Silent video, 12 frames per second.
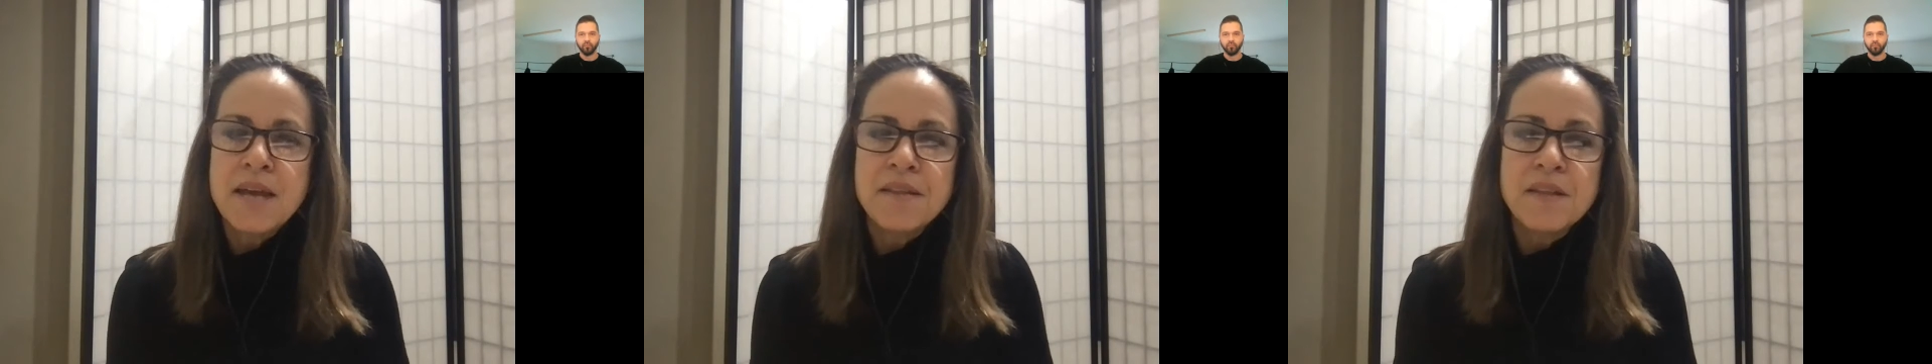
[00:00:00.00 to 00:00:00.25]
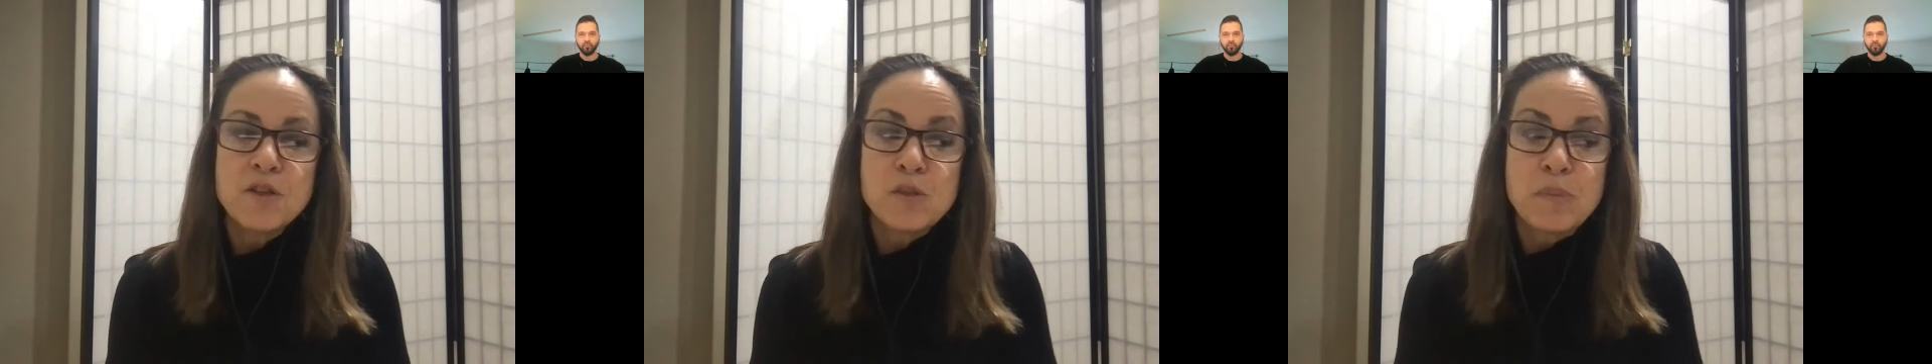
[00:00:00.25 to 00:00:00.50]
I
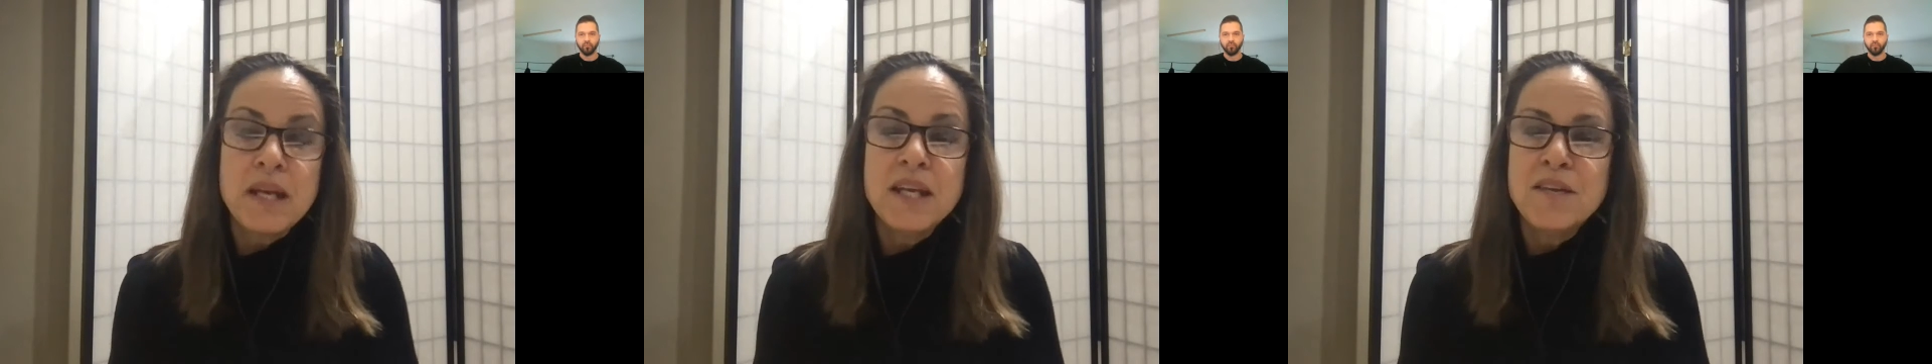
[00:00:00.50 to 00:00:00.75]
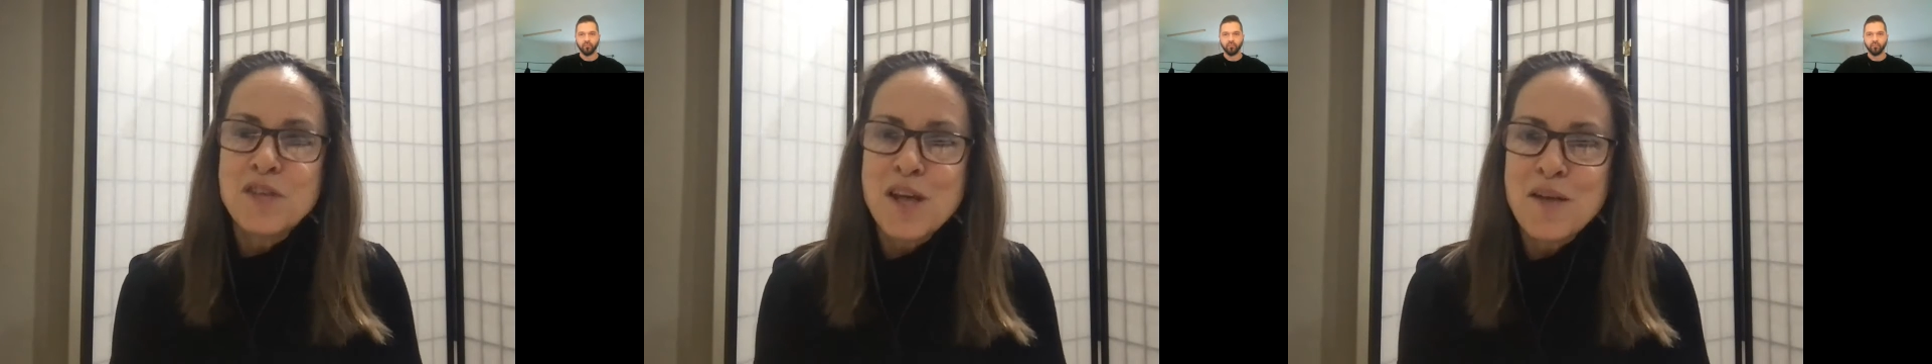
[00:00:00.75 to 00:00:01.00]
think there's
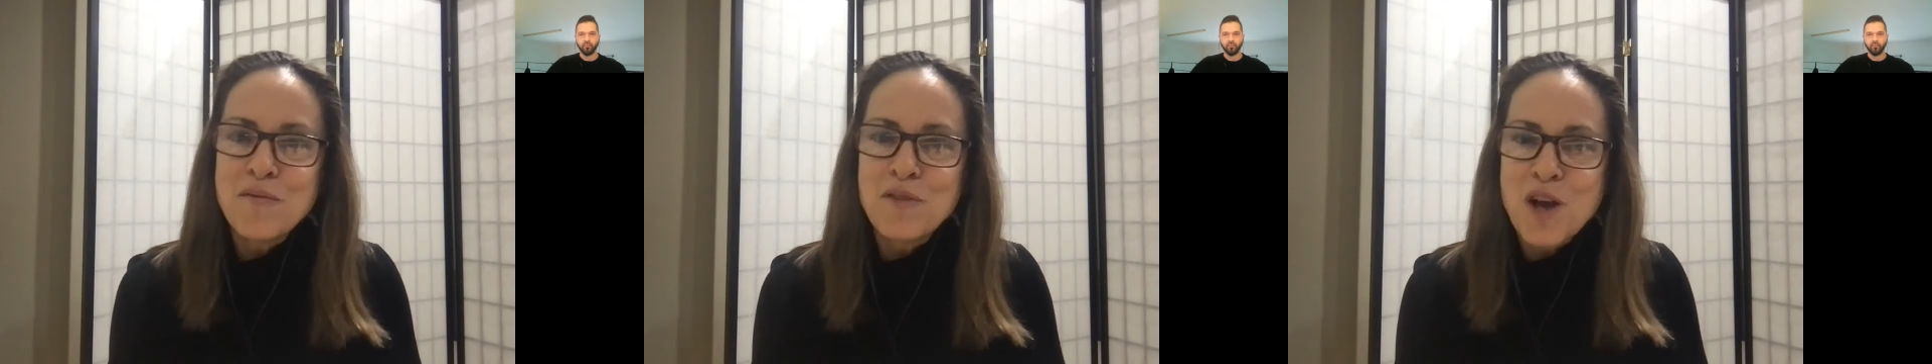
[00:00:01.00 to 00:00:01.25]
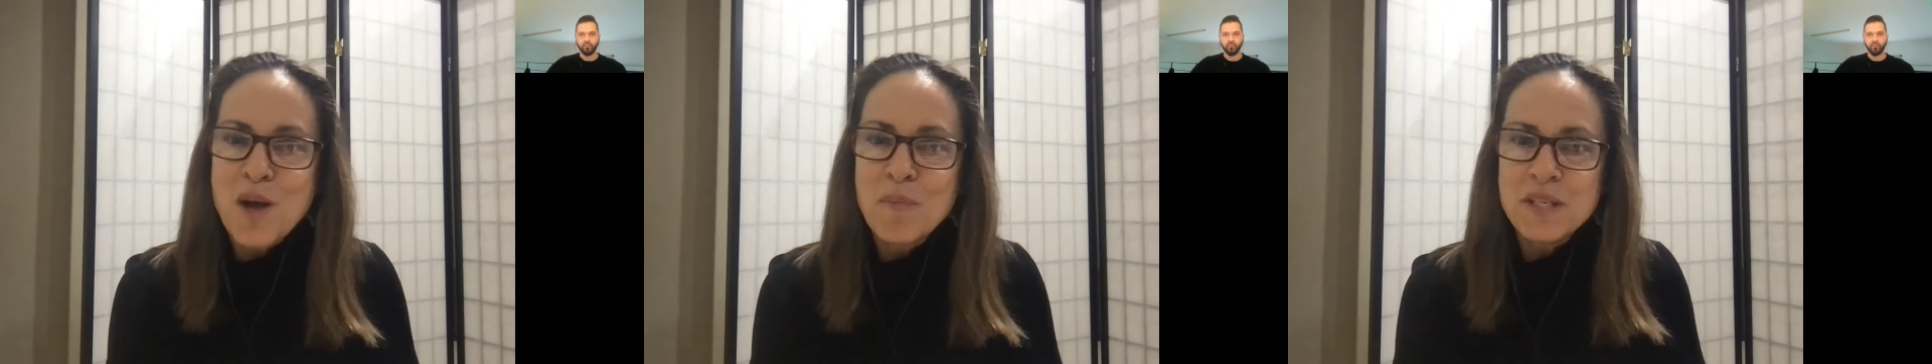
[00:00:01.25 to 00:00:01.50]
plenty of time for
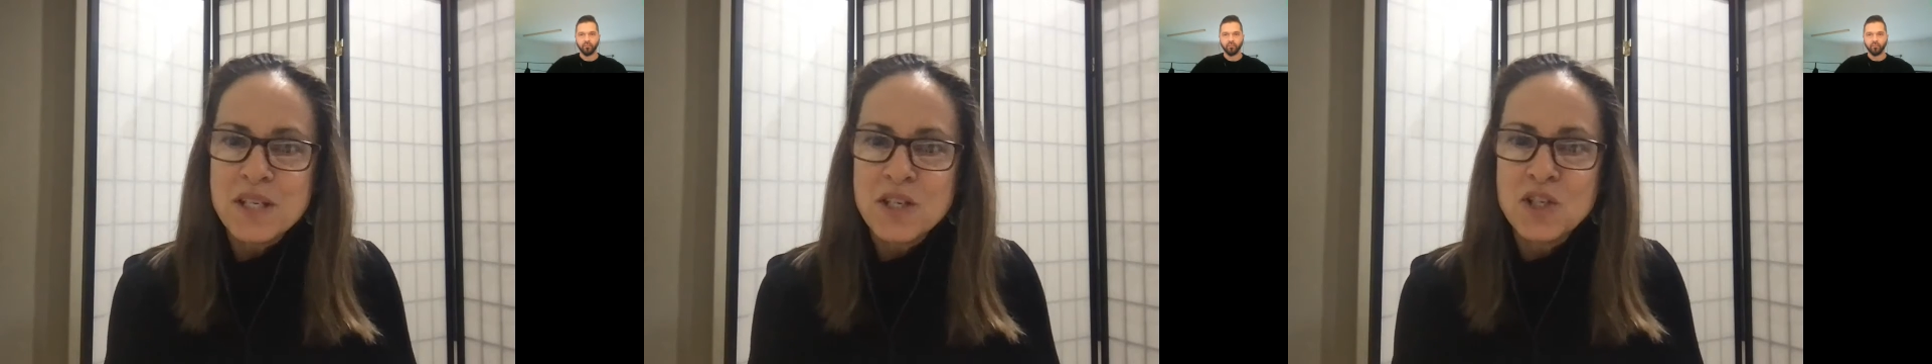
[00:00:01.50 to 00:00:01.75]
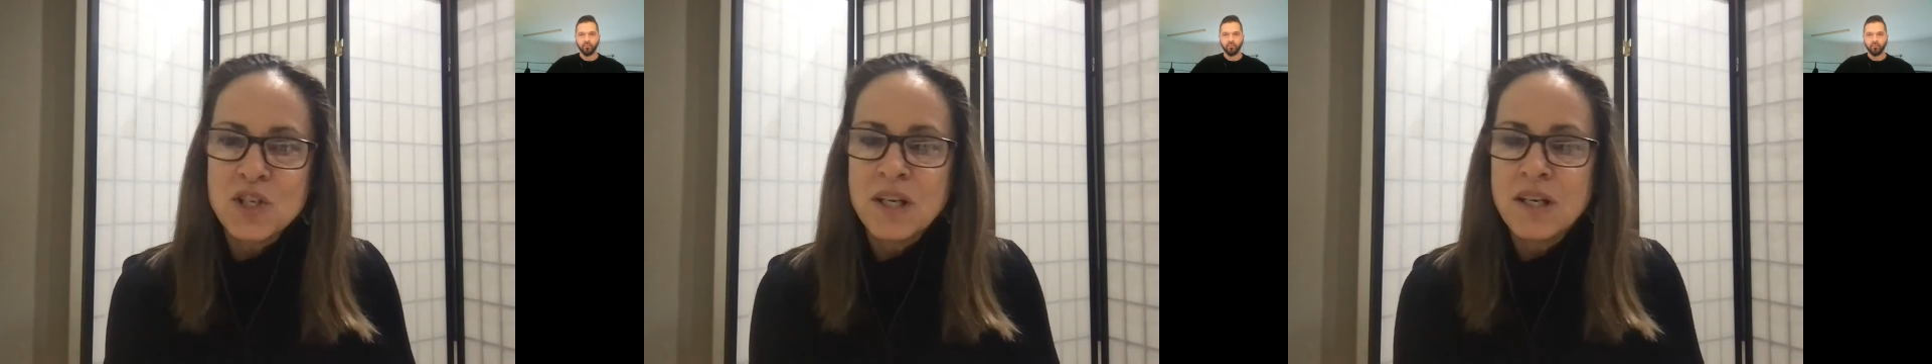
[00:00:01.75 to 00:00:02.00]

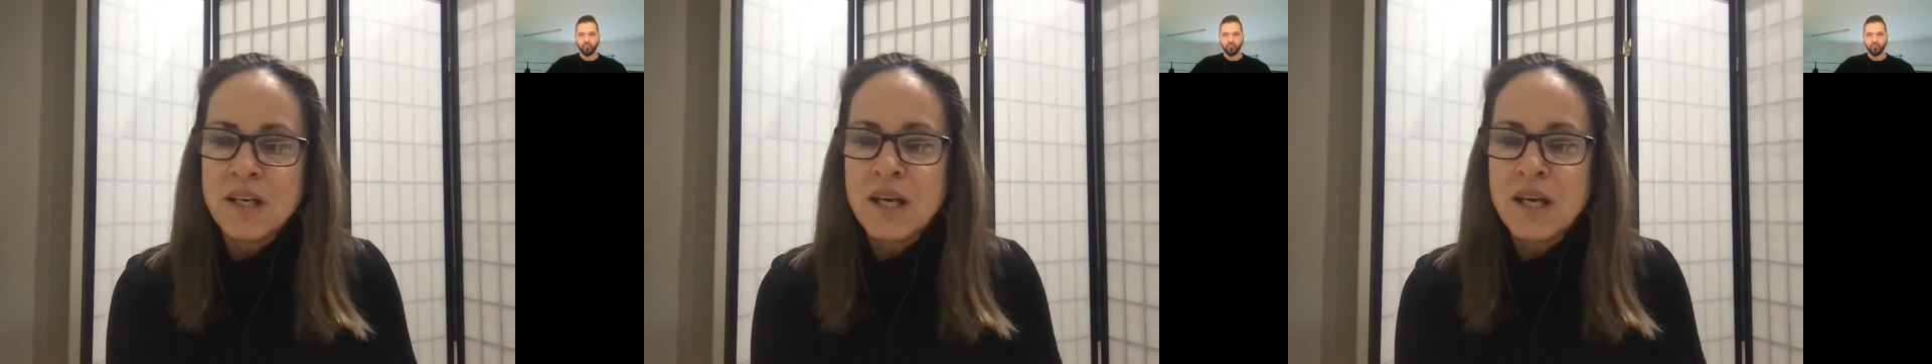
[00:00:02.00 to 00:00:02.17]
competition.